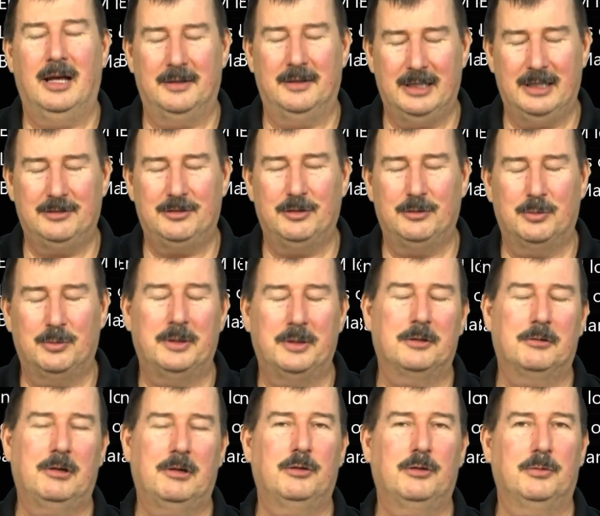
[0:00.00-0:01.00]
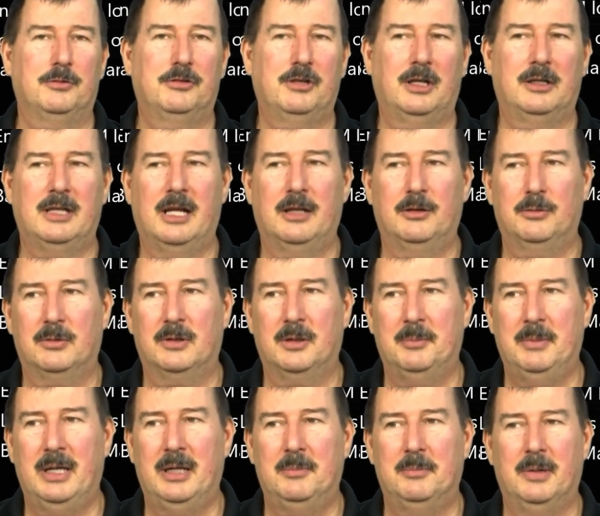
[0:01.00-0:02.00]
This is where your graceful shutdowns will
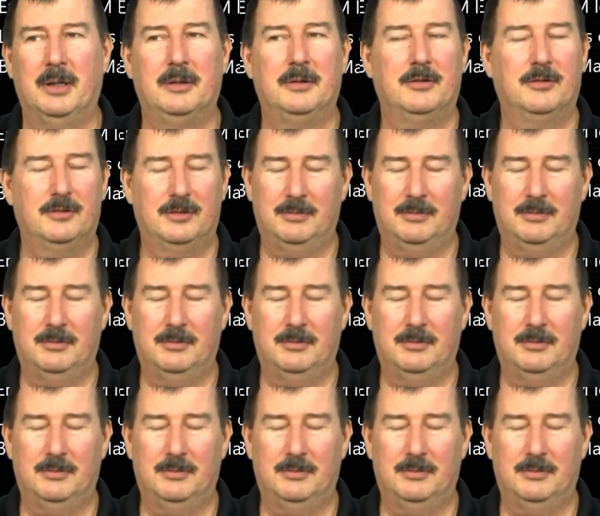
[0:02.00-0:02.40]
come in, but